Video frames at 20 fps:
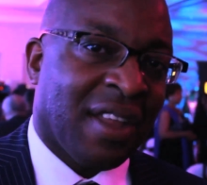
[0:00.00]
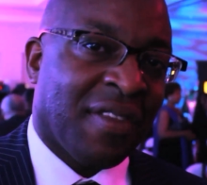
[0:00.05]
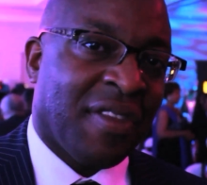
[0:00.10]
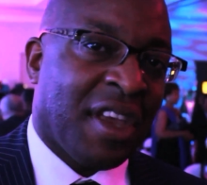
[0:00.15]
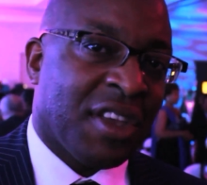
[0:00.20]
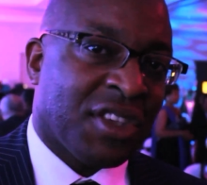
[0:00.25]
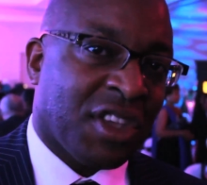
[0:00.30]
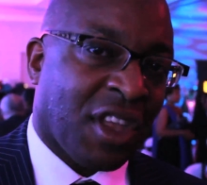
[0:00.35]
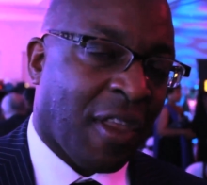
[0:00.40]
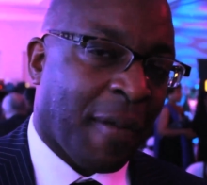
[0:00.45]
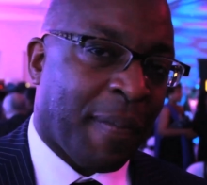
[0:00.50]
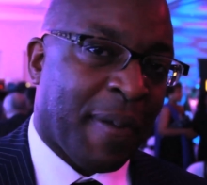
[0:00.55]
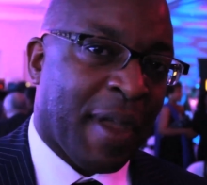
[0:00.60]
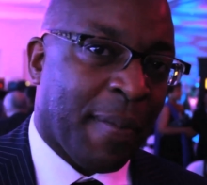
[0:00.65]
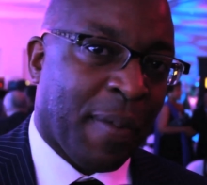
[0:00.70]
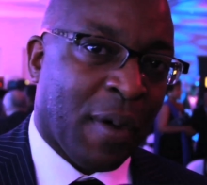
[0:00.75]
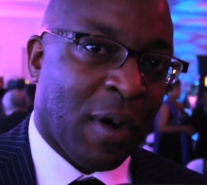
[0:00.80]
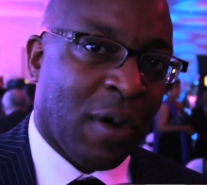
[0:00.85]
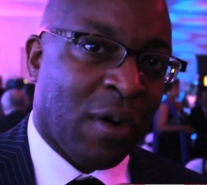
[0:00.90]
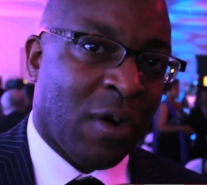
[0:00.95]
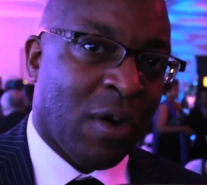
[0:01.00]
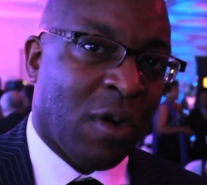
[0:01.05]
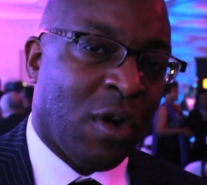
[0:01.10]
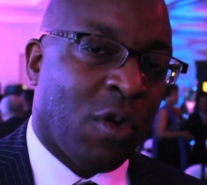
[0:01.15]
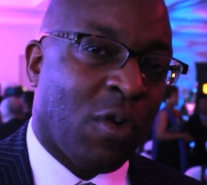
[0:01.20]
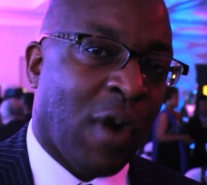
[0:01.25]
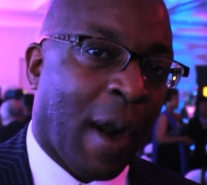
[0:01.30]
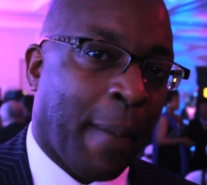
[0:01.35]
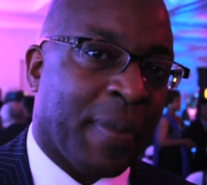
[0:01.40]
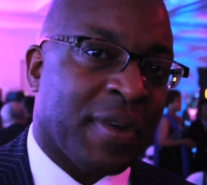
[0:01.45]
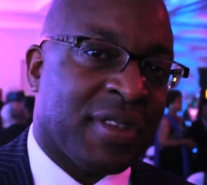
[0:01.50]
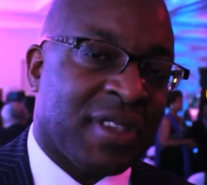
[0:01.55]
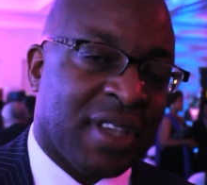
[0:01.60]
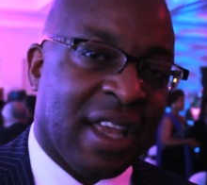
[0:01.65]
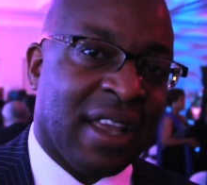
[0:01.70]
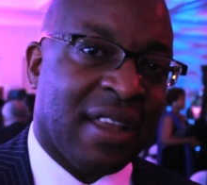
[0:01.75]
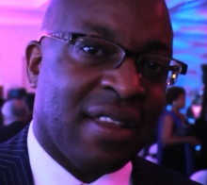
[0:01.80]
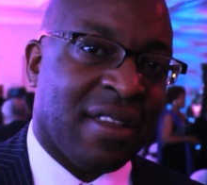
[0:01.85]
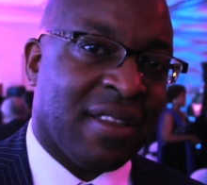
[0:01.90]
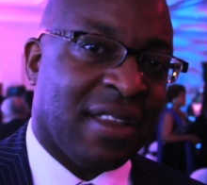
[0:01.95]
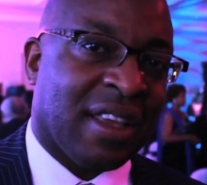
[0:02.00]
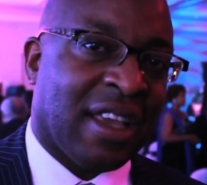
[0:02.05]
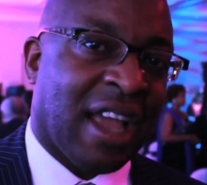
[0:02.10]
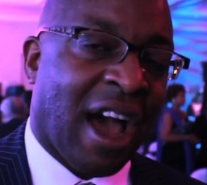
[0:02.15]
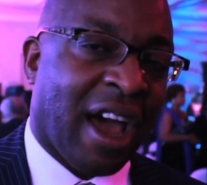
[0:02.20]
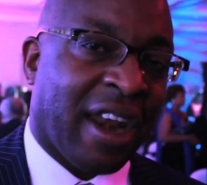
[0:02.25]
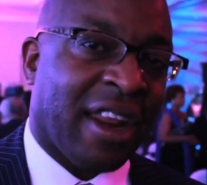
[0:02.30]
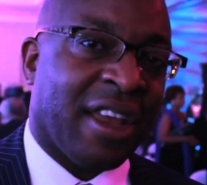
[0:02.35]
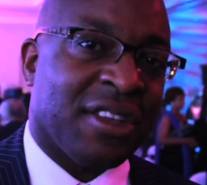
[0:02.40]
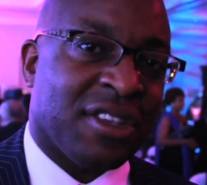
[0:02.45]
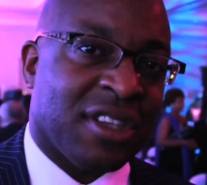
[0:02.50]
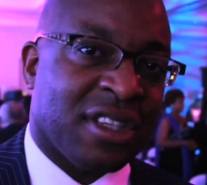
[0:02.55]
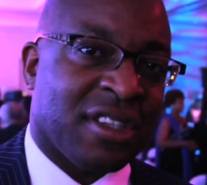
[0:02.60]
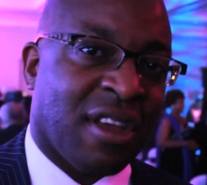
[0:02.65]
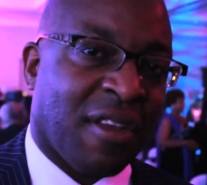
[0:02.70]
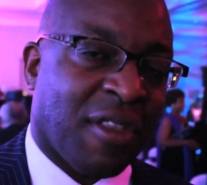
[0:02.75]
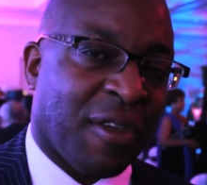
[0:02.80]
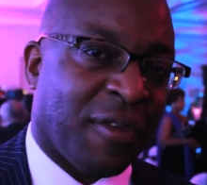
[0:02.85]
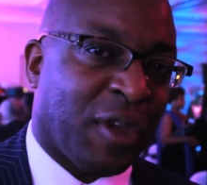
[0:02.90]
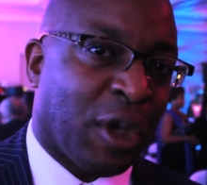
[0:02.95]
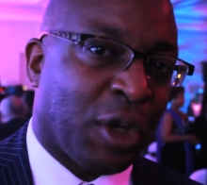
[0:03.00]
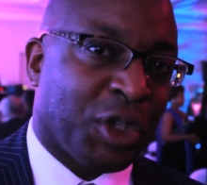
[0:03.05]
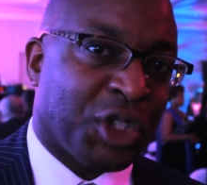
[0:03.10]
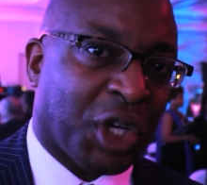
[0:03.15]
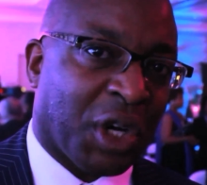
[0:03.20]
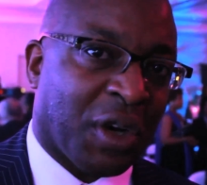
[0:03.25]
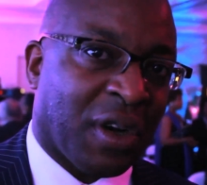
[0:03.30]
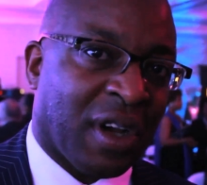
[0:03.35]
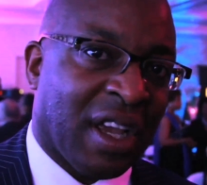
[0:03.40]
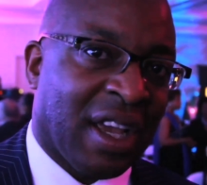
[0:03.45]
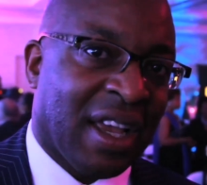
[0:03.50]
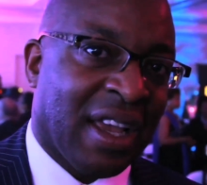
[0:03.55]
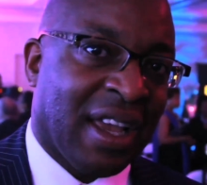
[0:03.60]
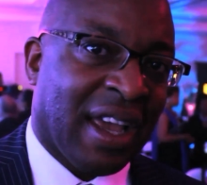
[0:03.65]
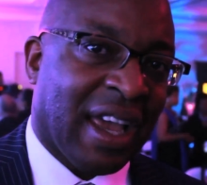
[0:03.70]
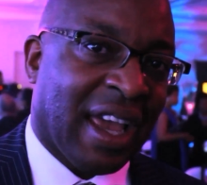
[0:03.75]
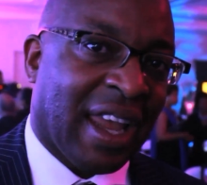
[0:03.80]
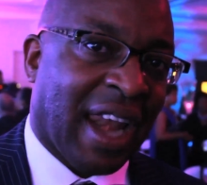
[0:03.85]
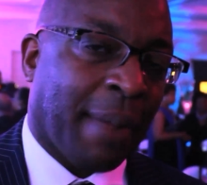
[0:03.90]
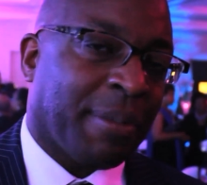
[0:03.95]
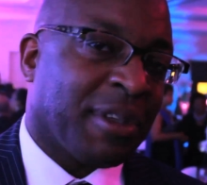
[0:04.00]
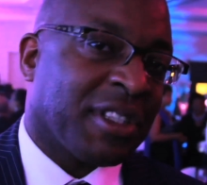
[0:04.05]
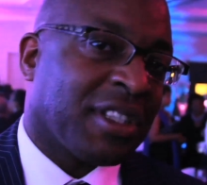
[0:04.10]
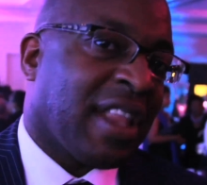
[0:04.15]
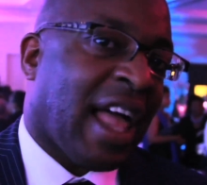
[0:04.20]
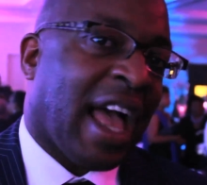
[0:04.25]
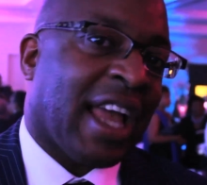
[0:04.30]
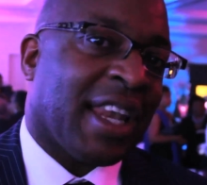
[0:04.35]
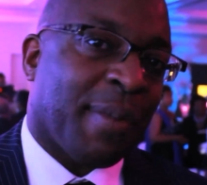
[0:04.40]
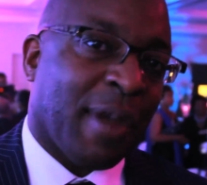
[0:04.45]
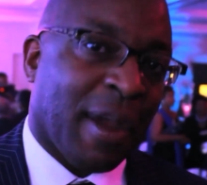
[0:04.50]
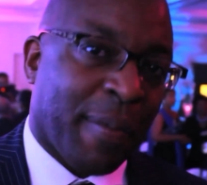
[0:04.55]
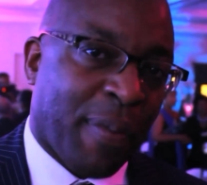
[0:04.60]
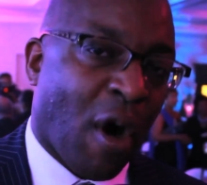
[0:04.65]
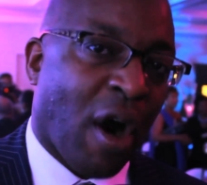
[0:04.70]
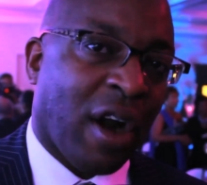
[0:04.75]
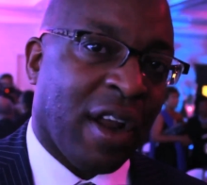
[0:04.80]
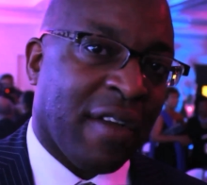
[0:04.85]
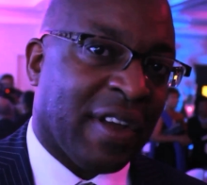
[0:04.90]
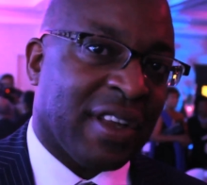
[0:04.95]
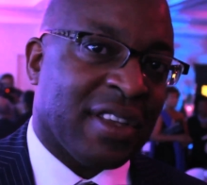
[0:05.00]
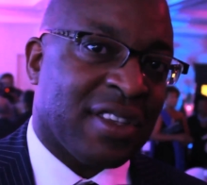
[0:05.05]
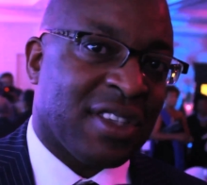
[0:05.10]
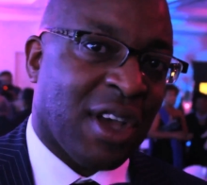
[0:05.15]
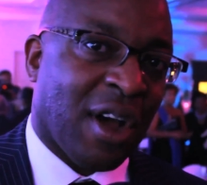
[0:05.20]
These are the people who represent the audiences of the future, and I'm just glad to be a part of it.